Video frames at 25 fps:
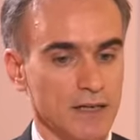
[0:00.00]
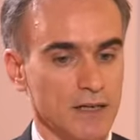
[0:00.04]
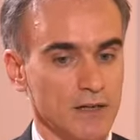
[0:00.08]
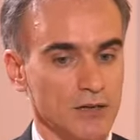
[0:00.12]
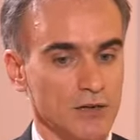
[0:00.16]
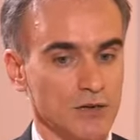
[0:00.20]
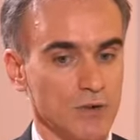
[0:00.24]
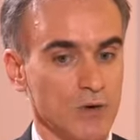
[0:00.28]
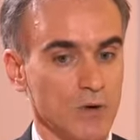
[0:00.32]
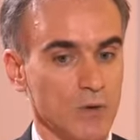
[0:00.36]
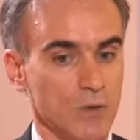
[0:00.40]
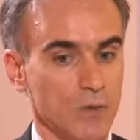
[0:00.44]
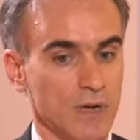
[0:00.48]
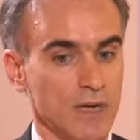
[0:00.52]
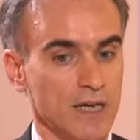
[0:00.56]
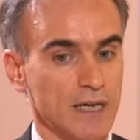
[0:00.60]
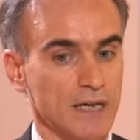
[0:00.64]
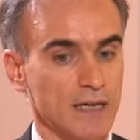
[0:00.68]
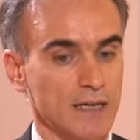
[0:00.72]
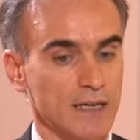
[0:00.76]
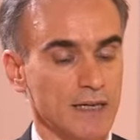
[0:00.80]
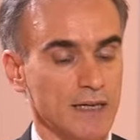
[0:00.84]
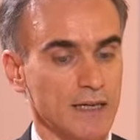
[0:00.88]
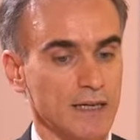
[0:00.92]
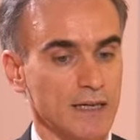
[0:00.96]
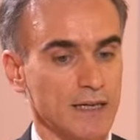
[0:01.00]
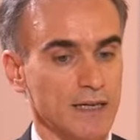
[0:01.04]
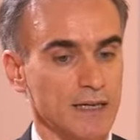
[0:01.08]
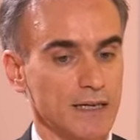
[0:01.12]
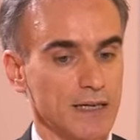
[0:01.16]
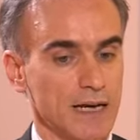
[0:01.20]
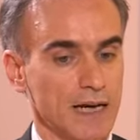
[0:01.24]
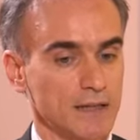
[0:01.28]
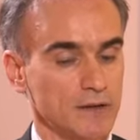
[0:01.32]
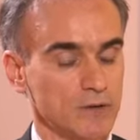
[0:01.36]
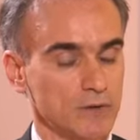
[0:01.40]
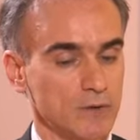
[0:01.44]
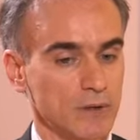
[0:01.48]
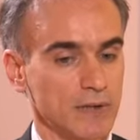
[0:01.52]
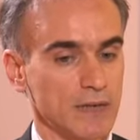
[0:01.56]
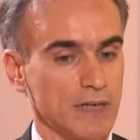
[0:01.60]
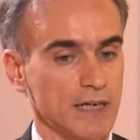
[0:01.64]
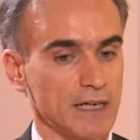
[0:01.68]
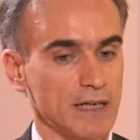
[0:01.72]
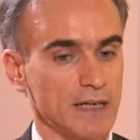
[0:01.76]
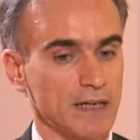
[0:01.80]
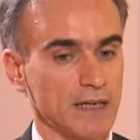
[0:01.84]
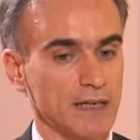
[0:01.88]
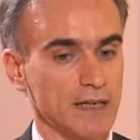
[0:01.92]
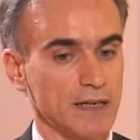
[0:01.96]
So we
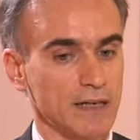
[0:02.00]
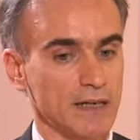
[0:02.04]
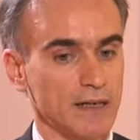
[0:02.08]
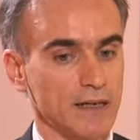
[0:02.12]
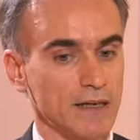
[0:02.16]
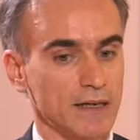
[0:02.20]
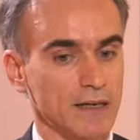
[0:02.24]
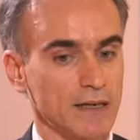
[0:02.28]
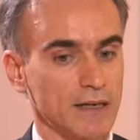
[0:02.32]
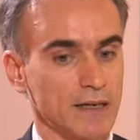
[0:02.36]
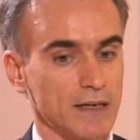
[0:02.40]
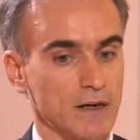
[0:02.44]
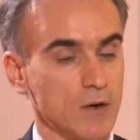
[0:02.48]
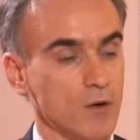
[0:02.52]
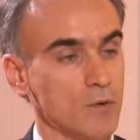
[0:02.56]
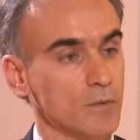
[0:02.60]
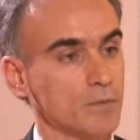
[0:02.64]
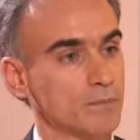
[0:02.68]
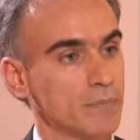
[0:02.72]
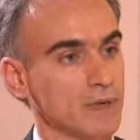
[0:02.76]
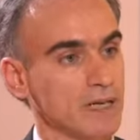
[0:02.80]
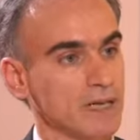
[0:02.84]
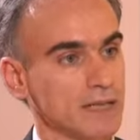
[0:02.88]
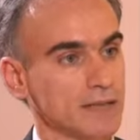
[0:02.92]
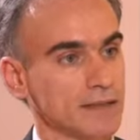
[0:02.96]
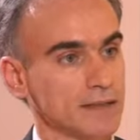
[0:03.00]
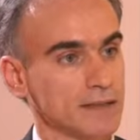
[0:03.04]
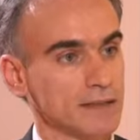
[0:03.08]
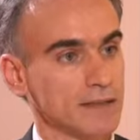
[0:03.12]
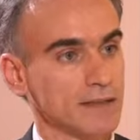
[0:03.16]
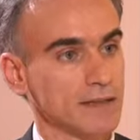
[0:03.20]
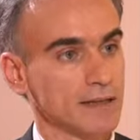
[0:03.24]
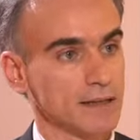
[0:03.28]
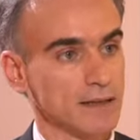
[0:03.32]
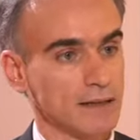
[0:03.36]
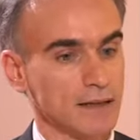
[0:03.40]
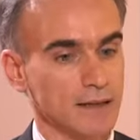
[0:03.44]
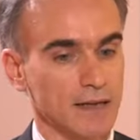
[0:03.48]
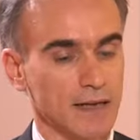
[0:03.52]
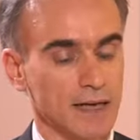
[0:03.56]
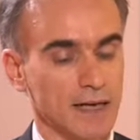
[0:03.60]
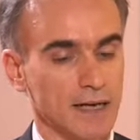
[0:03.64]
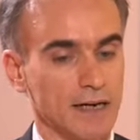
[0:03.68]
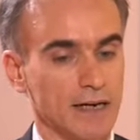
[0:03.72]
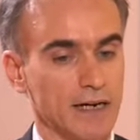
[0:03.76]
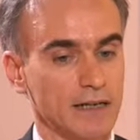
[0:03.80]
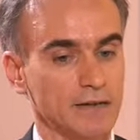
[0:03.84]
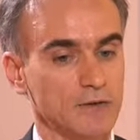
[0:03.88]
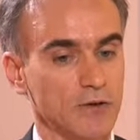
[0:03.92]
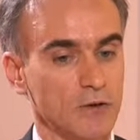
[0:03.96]
actually completed a
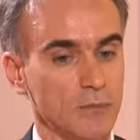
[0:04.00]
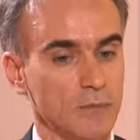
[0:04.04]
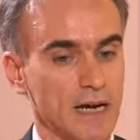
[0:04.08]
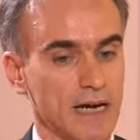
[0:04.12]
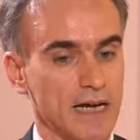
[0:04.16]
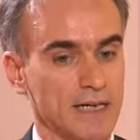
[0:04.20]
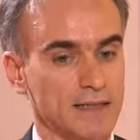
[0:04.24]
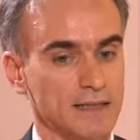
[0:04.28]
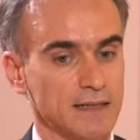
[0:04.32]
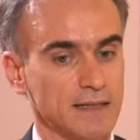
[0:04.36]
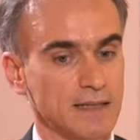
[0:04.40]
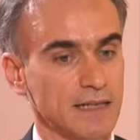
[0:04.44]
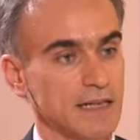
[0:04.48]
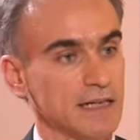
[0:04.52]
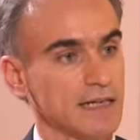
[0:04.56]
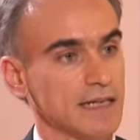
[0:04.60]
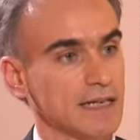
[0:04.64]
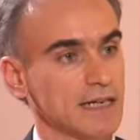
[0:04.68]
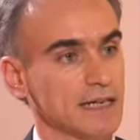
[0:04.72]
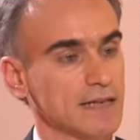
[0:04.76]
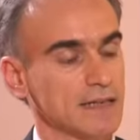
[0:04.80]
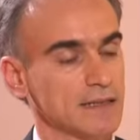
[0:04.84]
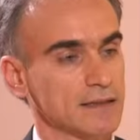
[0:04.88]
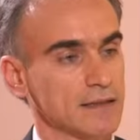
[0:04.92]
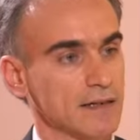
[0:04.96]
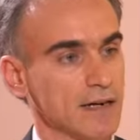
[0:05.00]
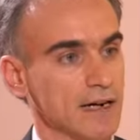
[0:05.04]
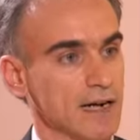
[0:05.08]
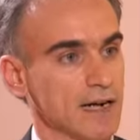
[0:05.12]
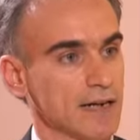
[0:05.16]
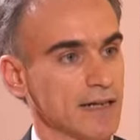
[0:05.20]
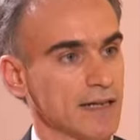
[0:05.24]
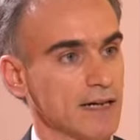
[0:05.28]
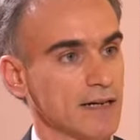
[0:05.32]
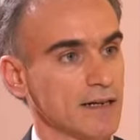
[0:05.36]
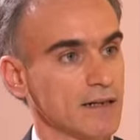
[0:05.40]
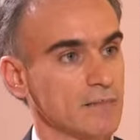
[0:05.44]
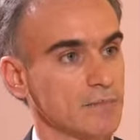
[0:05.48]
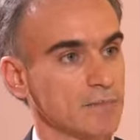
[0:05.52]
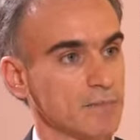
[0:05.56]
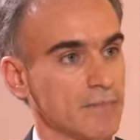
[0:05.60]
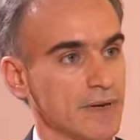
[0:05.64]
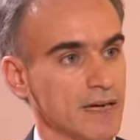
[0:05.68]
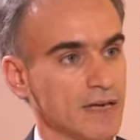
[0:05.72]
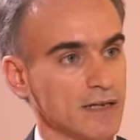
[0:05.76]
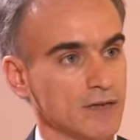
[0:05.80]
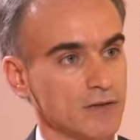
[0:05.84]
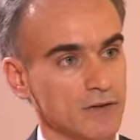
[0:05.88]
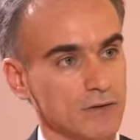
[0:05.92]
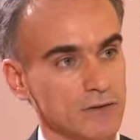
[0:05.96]
randomized clinical trial in
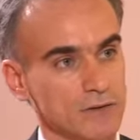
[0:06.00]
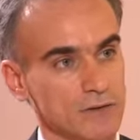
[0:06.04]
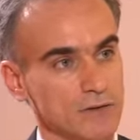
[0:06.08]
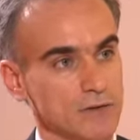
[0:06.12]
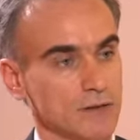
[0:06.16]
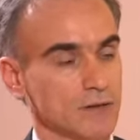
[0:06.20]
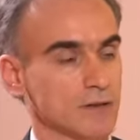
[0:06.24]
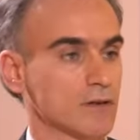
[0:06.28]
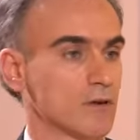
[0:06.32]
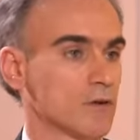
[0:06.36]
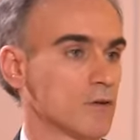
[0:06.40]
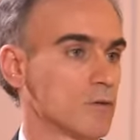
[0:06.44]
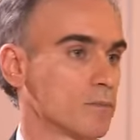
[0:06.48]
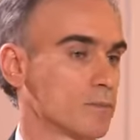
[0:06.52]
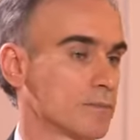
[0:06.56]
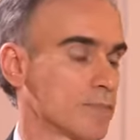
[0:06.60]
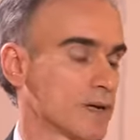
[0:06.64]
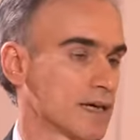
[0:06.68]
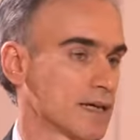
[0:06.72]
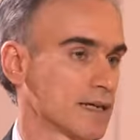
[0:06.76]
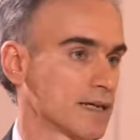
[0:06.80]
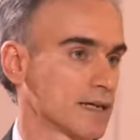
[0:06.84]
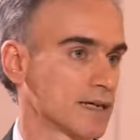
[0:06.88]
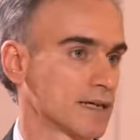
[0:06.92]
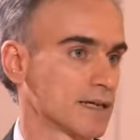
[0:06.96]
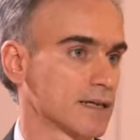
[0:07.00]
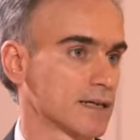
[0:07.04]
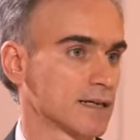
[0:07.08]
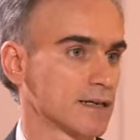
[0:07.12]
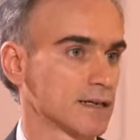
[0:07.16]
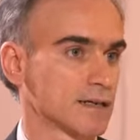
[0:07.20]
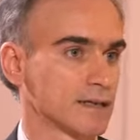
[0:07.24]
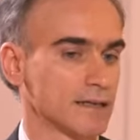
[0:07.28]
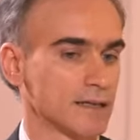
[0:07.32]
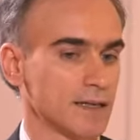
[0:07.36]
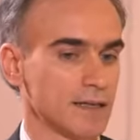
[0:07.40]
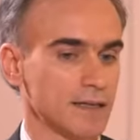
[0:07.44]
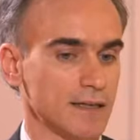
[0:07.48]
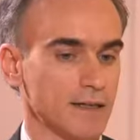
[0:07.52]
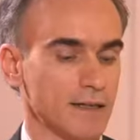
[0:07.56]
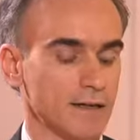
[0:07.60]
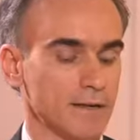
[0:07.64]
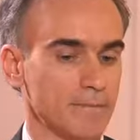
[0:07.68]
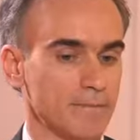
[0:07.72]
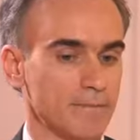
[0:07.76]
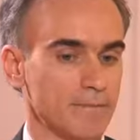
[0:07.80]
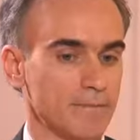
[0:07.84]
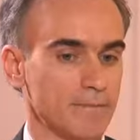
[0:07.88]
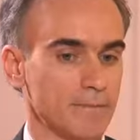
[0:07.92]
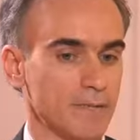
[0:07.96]
patients comparing
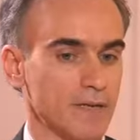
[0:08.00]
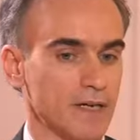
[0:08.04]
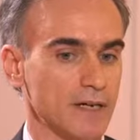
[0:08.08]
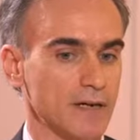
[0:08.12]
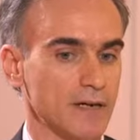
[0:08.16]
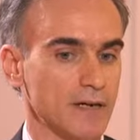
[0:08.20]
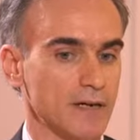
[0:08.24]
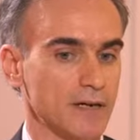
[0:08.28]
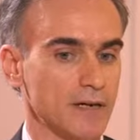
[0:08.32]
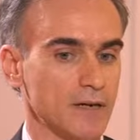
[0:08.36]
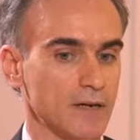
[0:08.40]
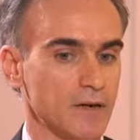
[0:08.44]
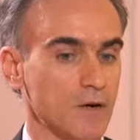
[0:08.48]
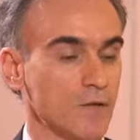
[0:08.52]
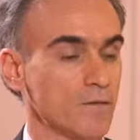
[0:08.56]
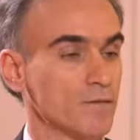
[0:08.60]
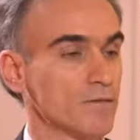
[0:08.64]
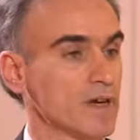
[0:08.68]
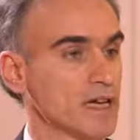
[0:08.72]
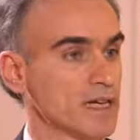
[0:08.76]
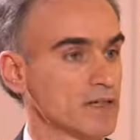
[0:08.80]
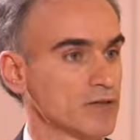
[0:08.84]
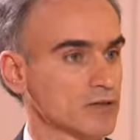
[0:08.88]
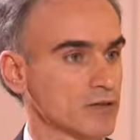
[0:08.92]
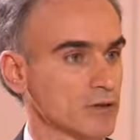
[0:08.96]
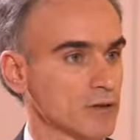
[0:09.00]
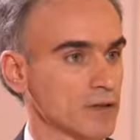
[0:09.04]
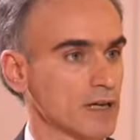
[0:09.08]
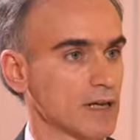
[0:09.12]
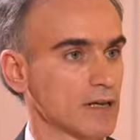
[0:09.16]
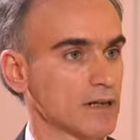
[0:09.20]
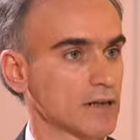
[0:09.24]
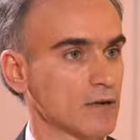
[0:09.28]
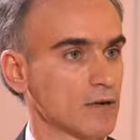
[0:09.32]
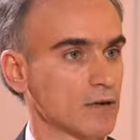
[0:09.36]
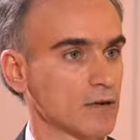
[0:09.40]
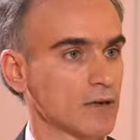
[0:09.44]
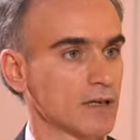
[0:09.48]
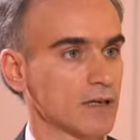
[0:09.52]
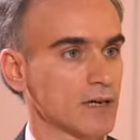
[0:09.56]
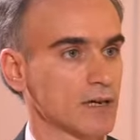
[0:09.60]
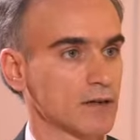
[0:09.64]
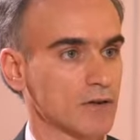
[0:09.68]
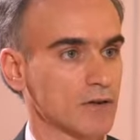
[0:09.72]
the conventional corneal